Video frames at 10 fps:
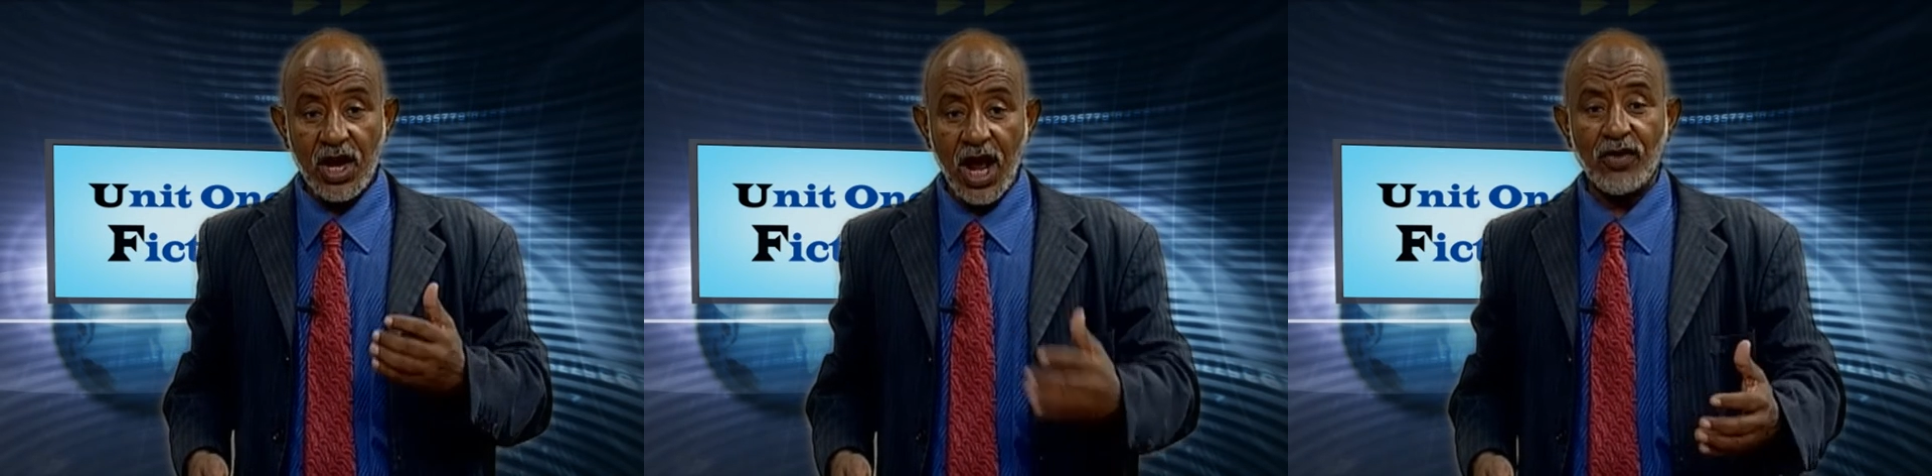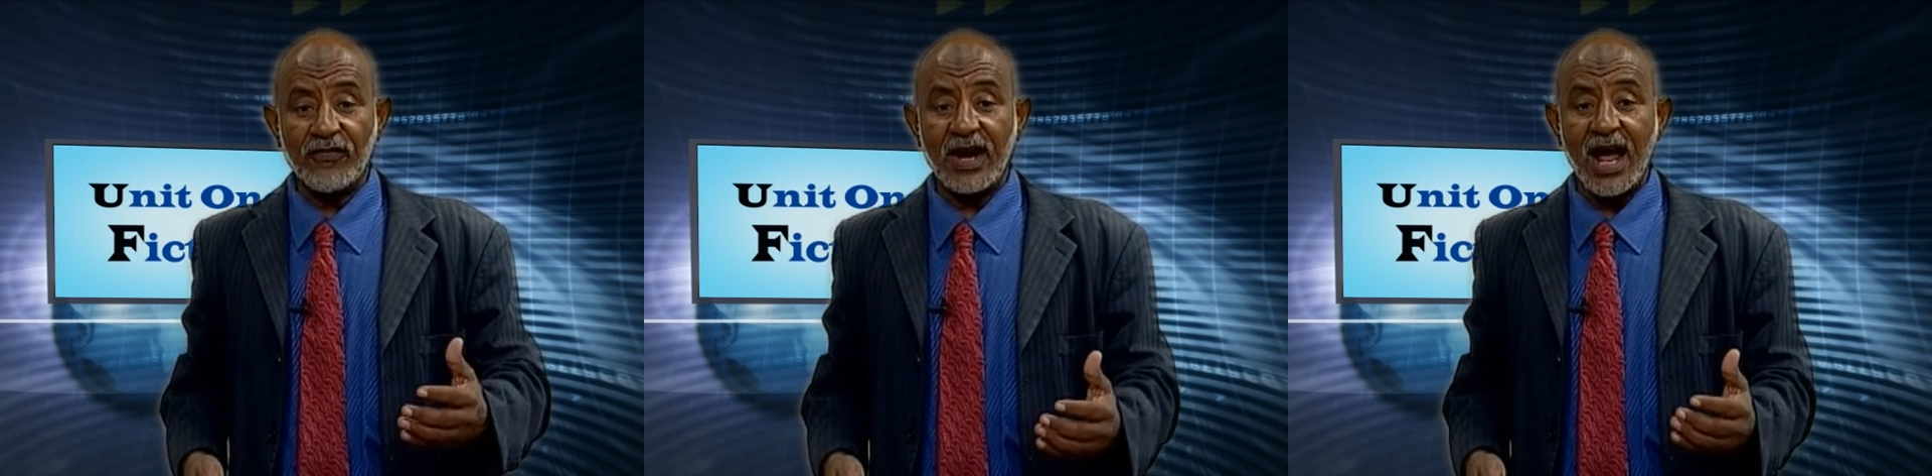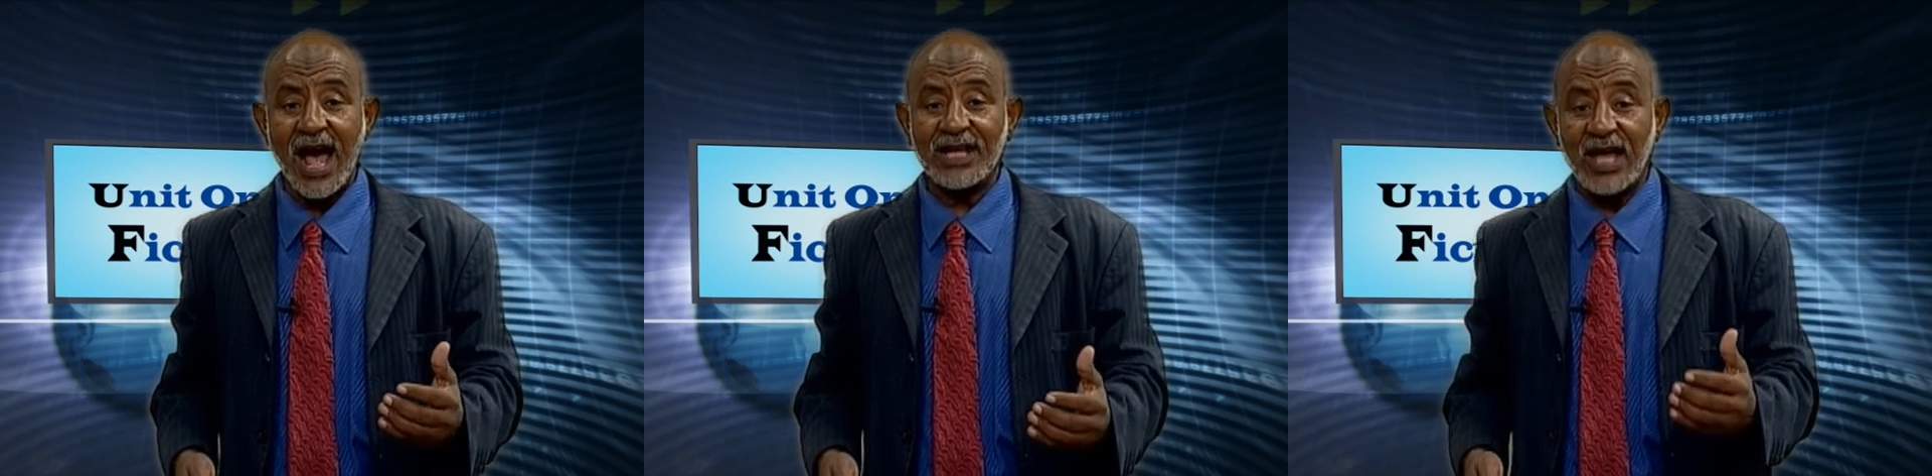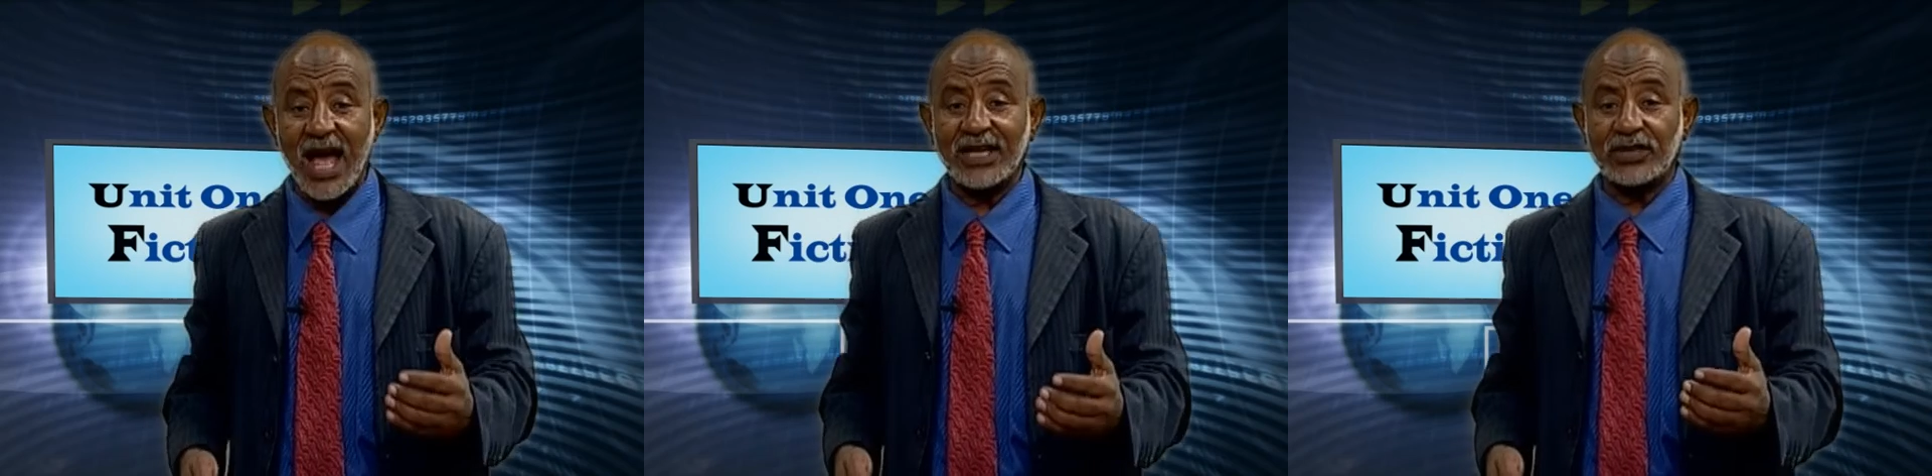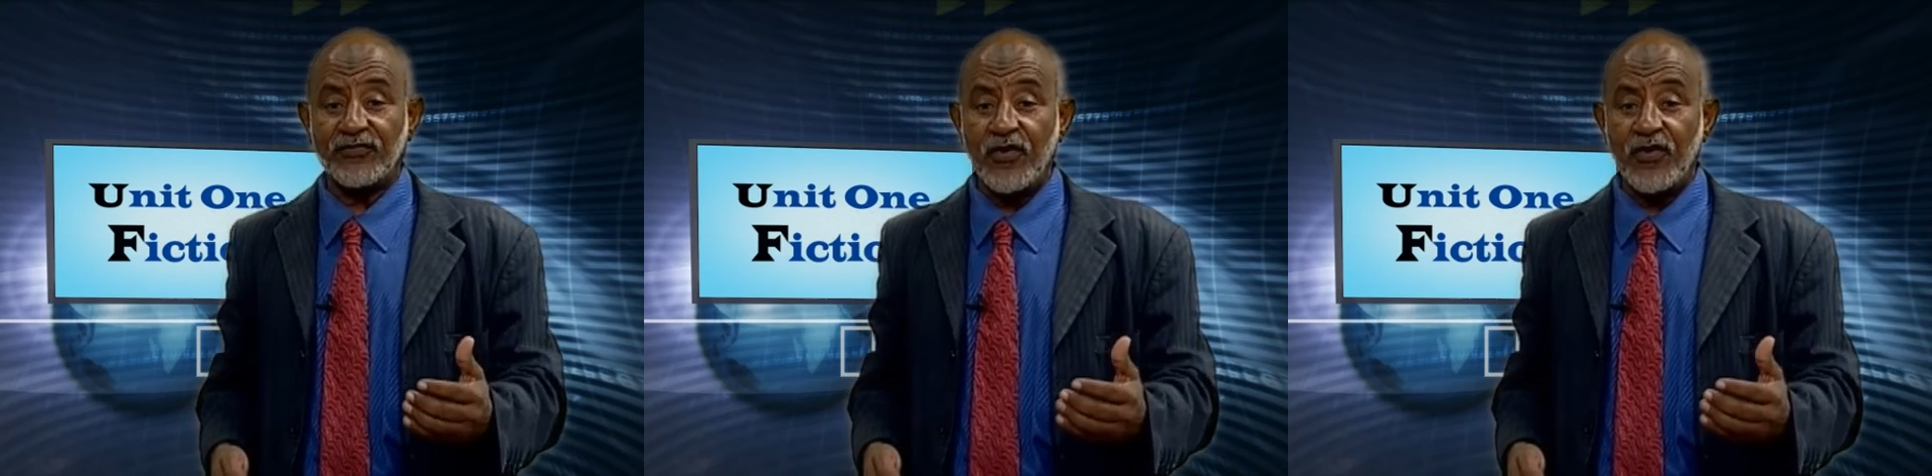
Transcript: Clover had